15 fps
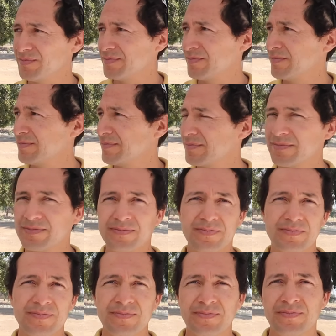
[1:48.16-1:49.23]
What has your
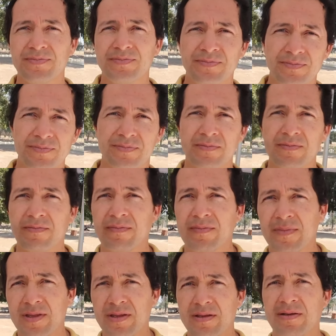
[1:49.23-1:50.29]
guys' data
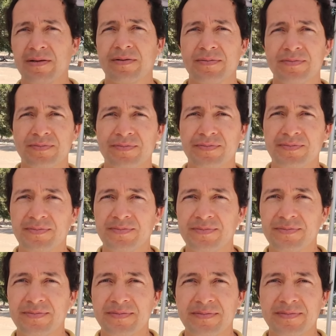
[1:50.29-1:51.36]
collection process been like
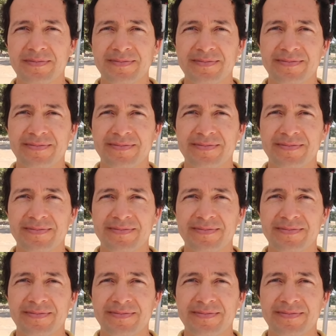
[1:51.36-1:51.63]
thus far?